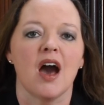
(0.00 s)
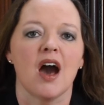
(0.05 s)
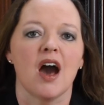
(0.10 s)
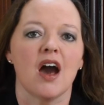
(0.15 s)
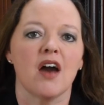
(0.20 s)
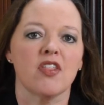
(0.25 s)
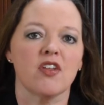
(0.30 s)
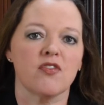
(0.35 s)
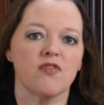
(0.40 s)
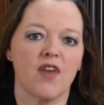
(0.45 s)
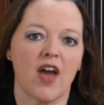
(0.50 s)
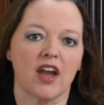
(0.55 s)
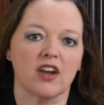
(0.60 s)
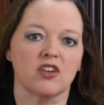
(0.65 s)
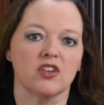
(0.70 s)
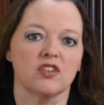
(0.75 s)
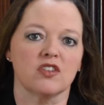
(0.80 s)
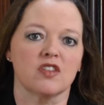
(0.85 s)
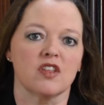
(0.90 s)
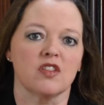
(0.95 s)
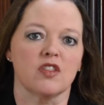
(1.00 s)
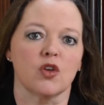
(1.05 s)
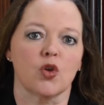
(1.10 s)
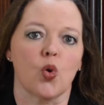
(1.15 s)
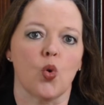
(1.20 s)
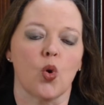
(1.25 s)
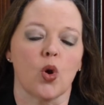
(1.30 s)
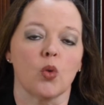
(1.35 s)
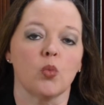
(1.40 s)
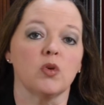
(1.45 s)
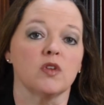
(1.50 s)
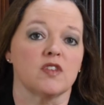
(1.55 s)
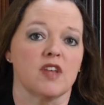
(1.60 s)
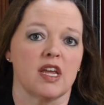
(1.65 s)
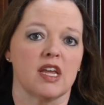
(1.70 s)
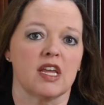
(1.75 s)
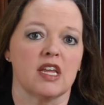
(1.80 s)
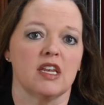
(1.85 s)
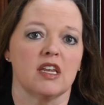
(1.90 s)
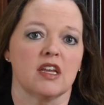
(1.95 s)
Other factors that the court will
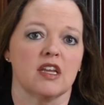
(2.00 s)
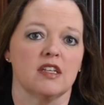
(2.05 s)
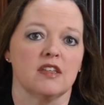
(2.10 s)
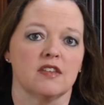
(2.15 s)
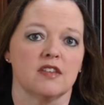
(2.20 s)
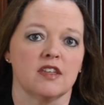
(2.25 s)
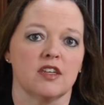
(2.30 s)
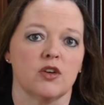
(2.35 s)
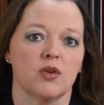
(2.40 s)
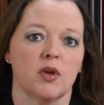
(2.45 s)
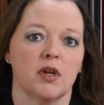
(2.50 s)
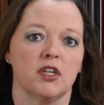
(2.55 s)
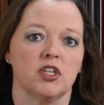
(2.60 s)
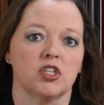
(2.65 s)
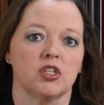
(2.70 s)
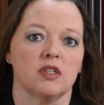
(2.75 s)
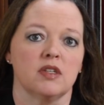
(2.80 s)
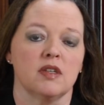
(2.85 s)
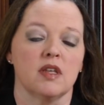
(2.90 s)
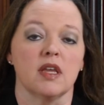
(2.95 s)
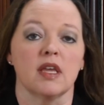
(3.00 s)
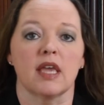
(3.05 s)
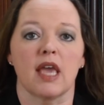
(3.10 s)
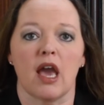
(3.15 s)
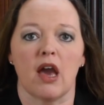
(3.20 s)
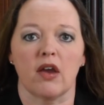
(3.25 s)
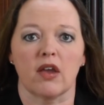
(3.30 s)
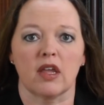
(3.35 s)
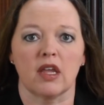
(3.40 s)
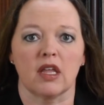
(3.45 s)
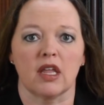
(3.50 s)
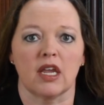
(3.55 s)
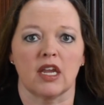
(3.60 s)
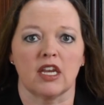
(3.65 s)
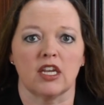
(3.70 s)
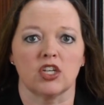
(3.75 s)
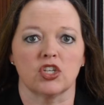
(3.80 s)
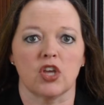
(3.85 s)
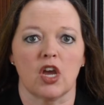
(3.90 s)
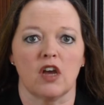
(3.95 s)
take into consideration in
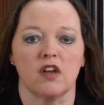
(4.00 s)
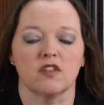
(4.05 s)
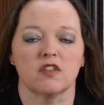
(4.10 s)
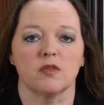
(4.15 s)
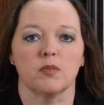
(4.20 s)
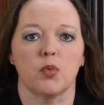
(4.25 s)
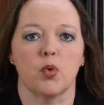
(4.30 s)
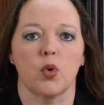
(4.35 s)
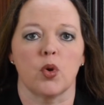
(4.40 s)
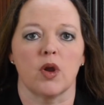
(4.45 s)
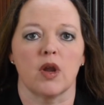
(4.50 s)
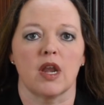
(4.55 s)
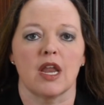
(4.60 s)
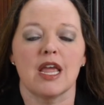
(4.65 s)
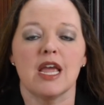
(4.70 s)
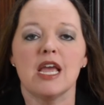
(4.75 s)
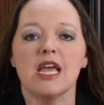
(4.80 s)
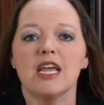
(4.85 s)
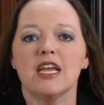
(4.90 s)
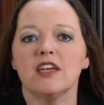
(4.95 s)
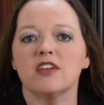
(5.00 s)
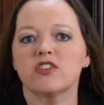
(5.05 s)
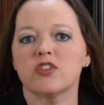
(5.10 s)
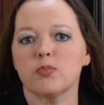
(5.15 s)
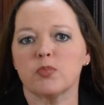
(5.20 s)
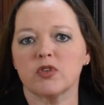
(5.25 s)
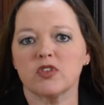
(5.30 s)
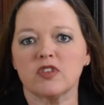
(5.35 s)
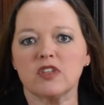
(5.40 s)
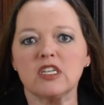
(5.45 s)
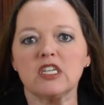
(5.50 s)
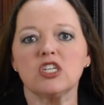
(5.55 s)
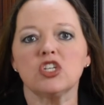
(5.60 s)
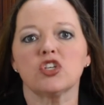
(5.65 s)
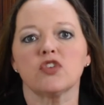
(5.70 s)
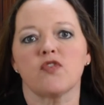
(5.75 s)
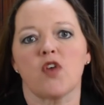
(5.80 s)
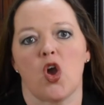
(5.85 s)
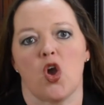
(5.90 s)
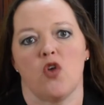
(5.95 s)
calculating child support is the
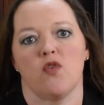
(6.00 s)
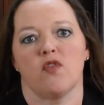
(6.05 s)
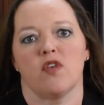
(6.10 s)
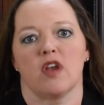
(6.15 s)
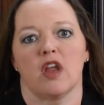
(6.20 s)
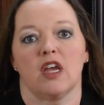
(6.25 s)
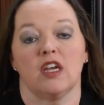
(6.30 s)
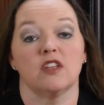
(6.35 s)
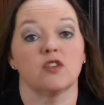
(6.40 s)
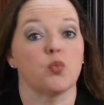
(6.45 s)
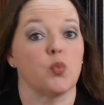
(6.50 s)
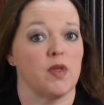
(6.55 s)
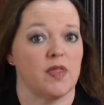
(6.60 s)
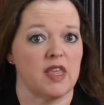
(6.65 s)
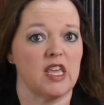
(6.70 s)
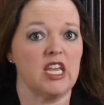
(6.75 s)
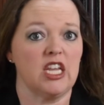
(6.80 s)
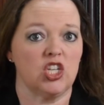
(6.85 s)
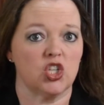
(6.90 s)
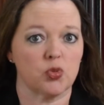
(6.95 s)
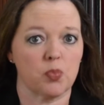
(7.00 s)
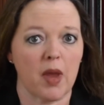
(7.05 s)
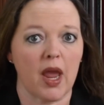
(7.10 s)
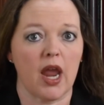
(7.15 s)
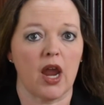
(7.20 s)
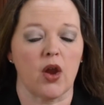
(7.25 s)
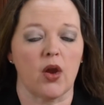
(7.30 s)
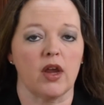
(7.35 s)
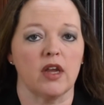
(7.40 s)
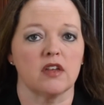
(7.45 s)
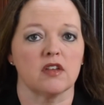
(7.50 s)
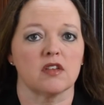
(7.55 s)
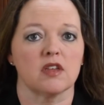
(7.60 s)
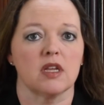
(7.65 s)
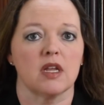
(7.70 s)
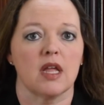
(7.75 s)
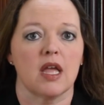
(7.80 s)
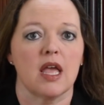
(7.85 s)
percentage of overnights with each parent.